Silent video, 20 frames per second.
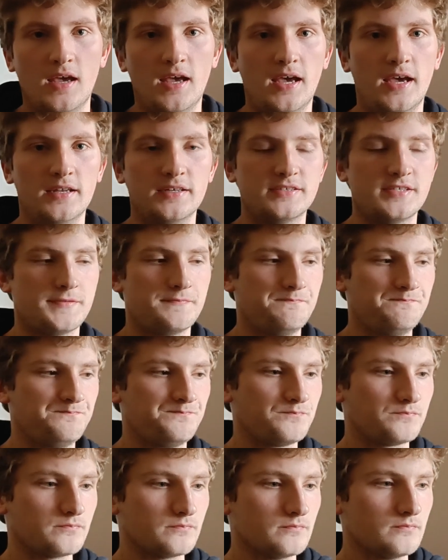And
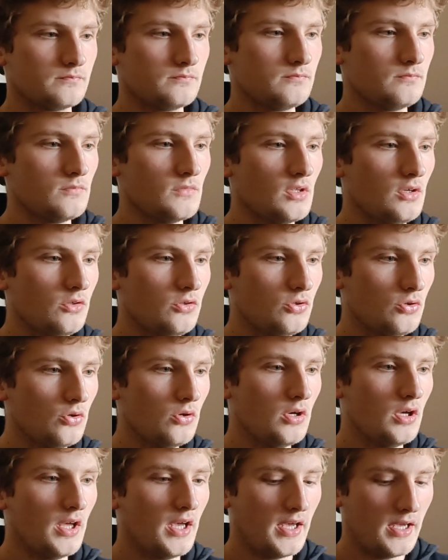
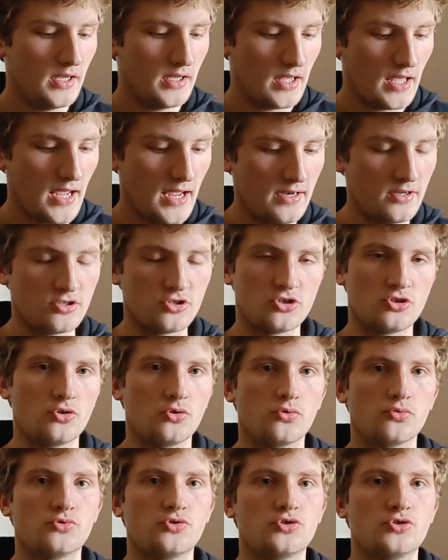your
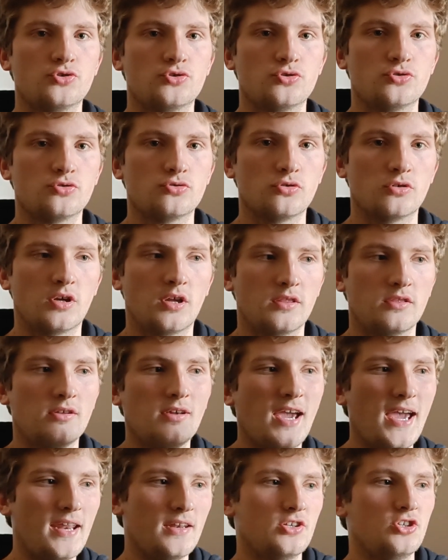attitudes and
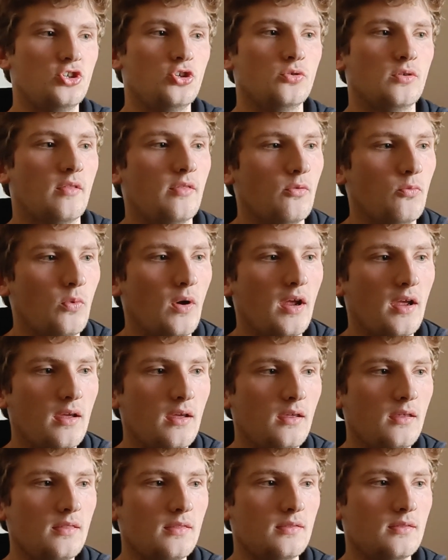the
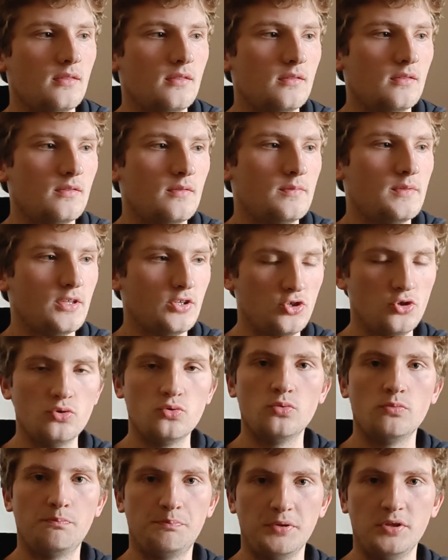way that
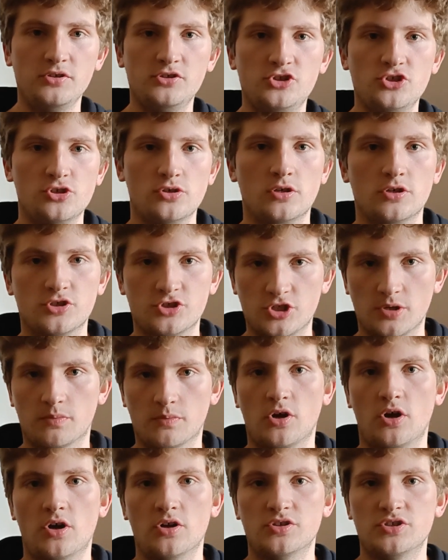you build your
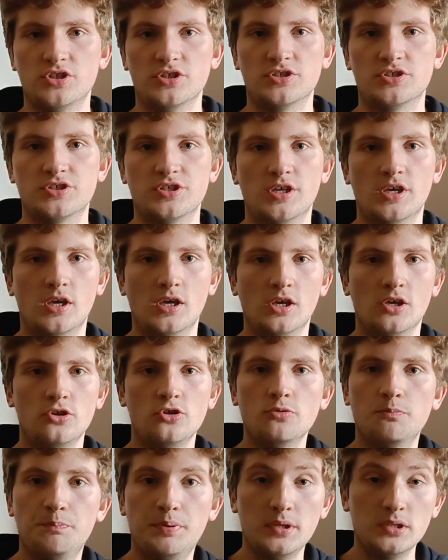subconscious,
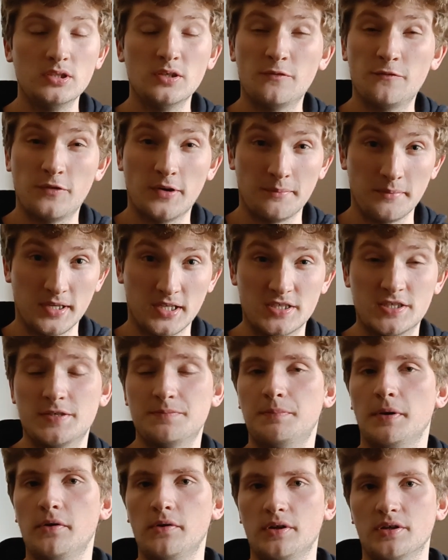you build it from
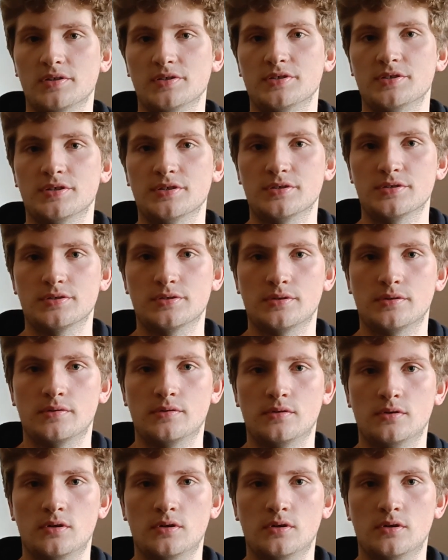experiences,